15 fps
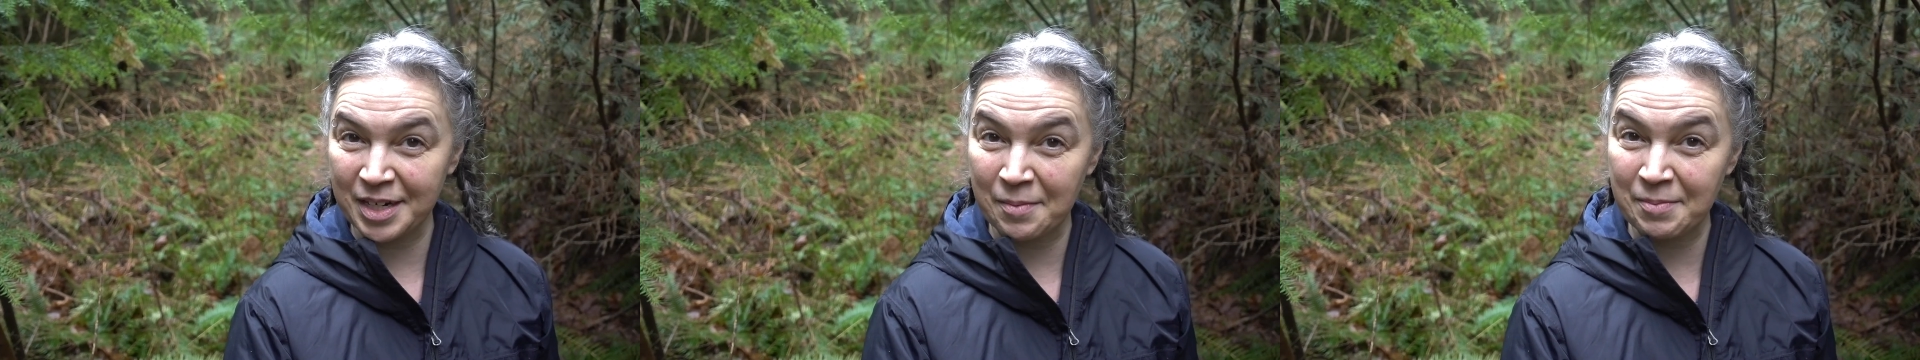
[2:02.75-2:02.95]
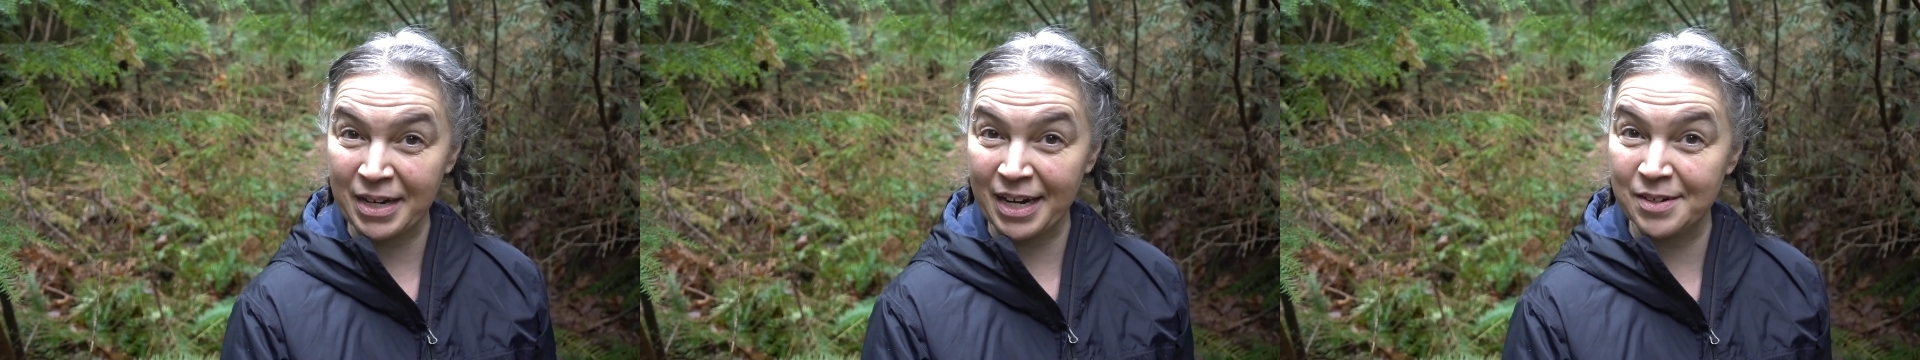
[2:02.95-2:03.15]

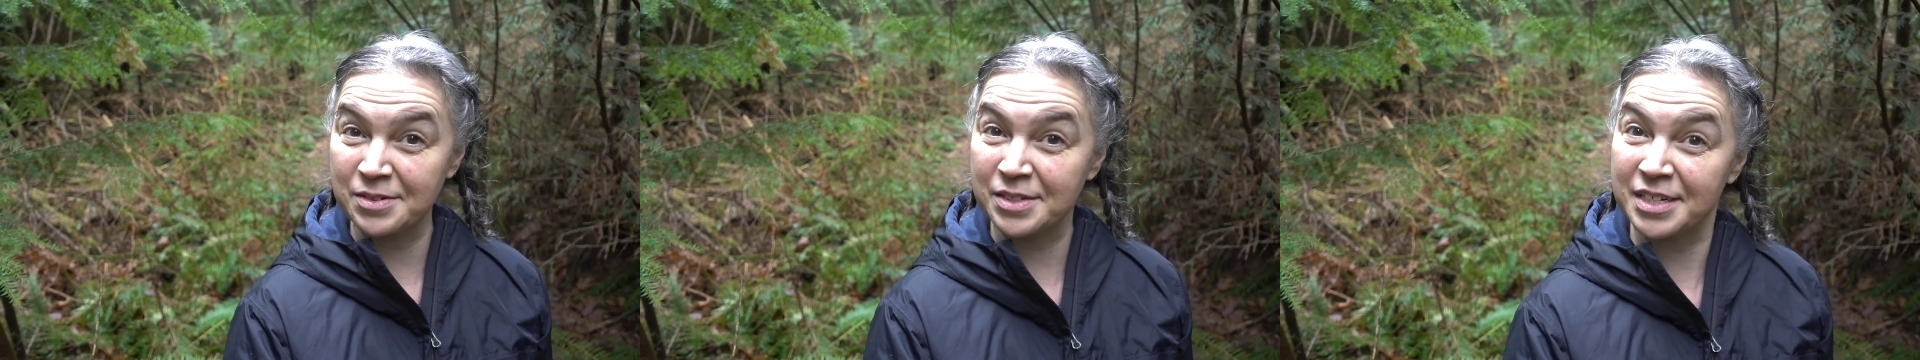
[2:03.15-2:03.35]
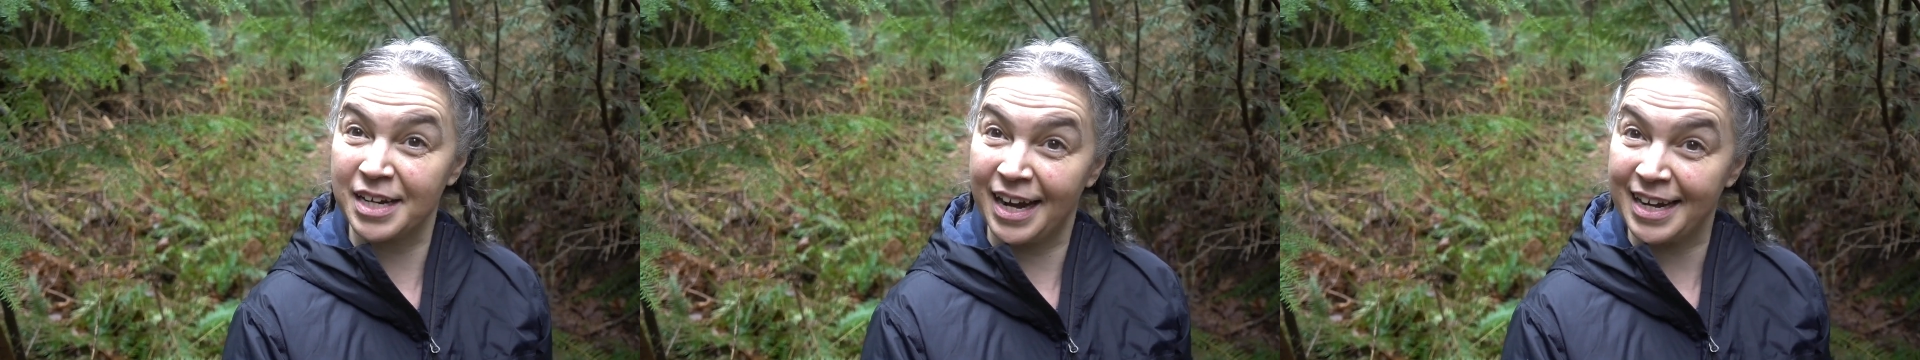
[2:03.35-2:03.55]
coming
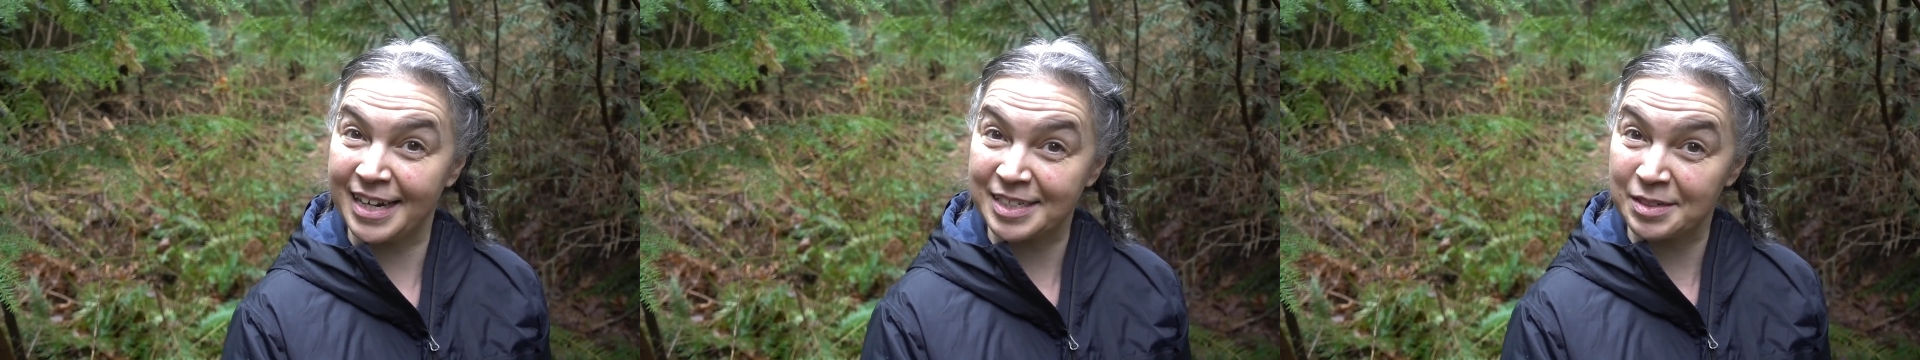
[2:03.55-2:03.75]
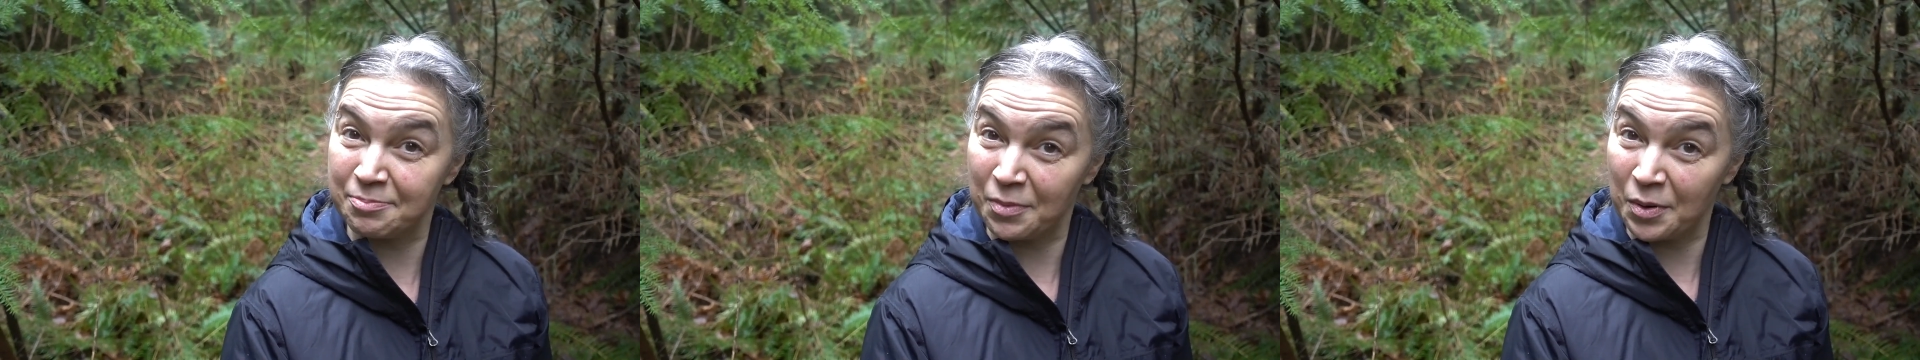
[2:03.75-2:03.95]
out uh,
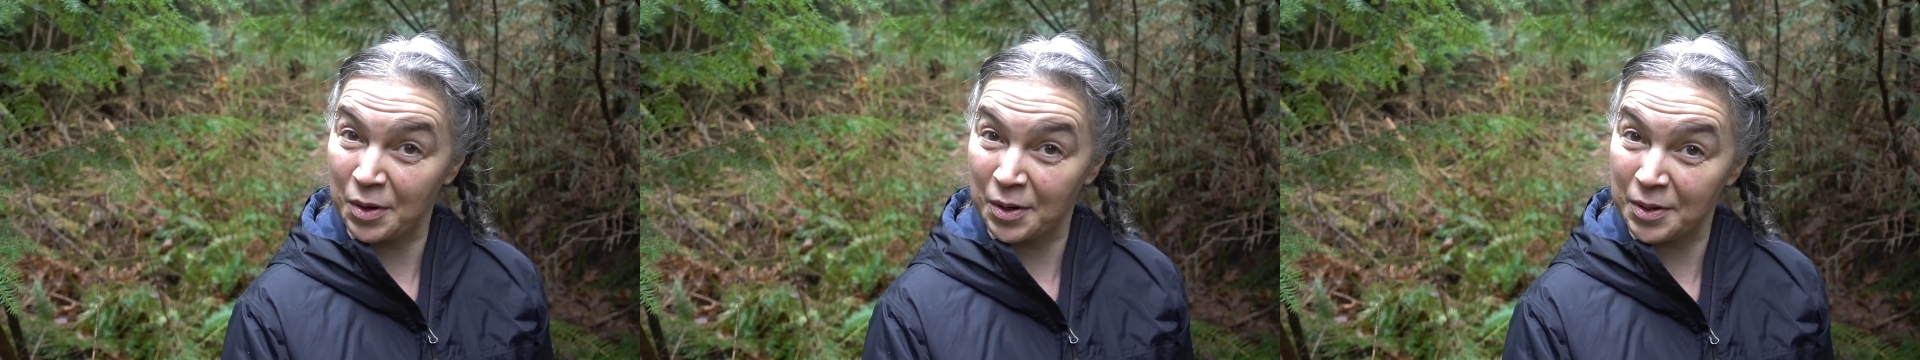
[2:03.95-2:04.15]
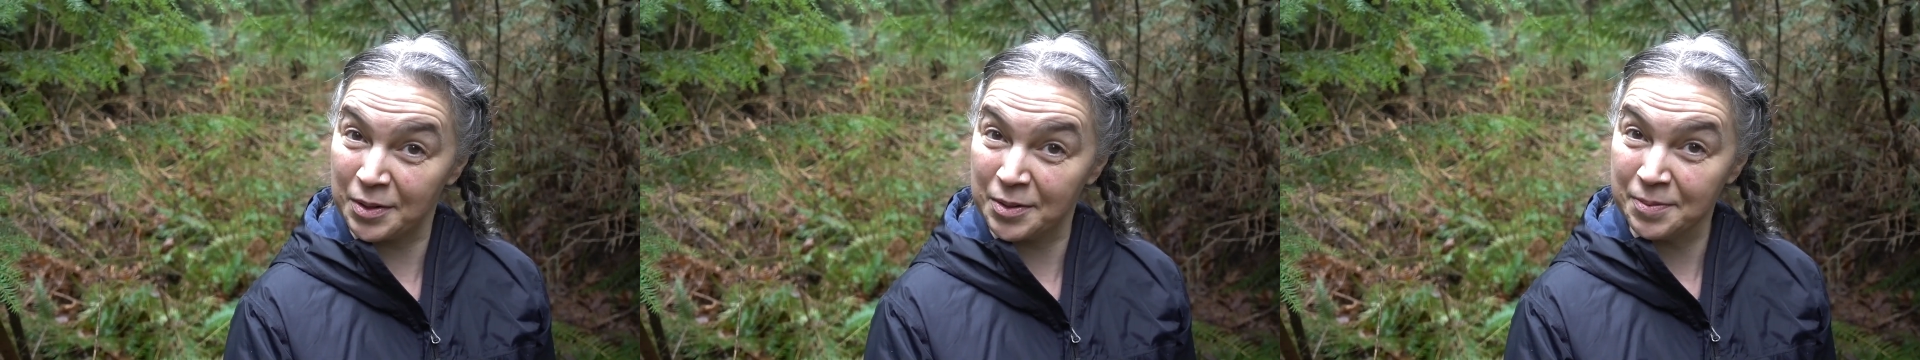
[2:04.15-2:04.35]

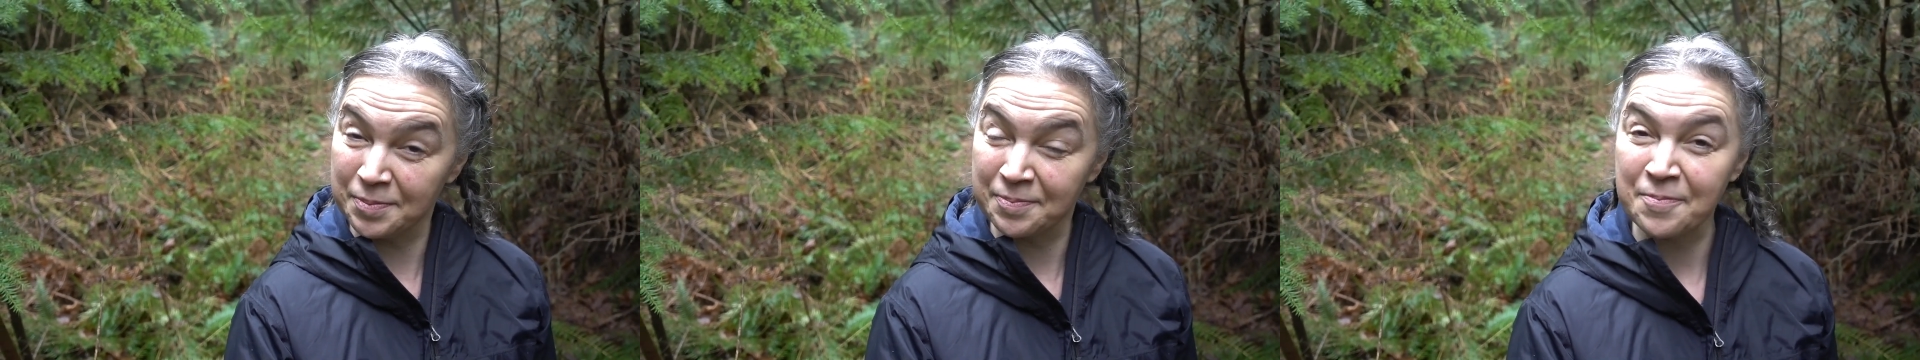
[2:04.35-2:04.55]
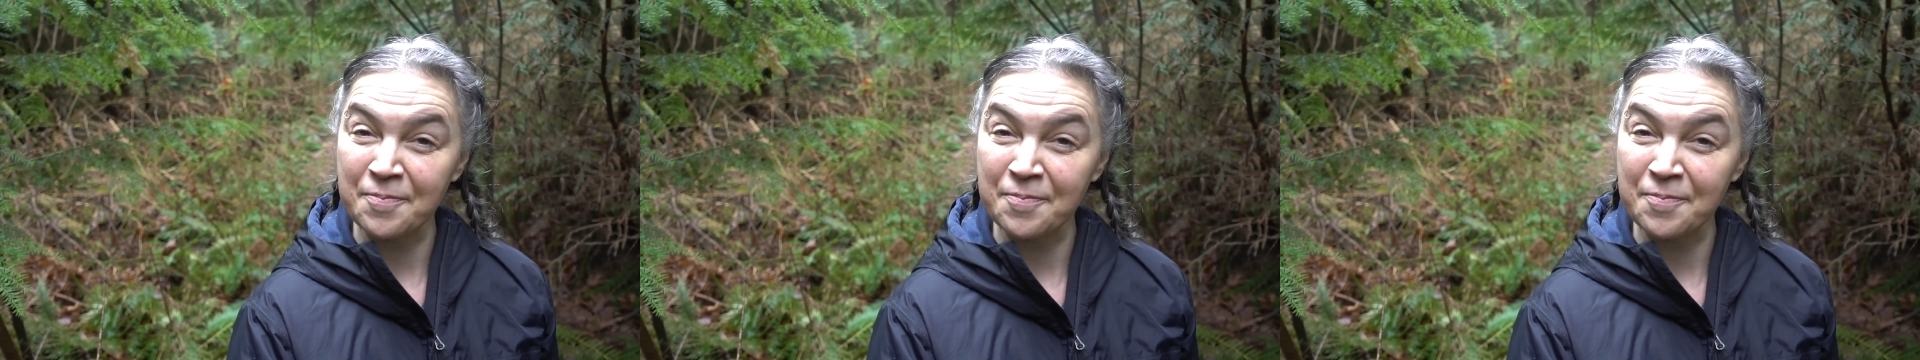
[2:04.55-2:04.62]
tomorrow.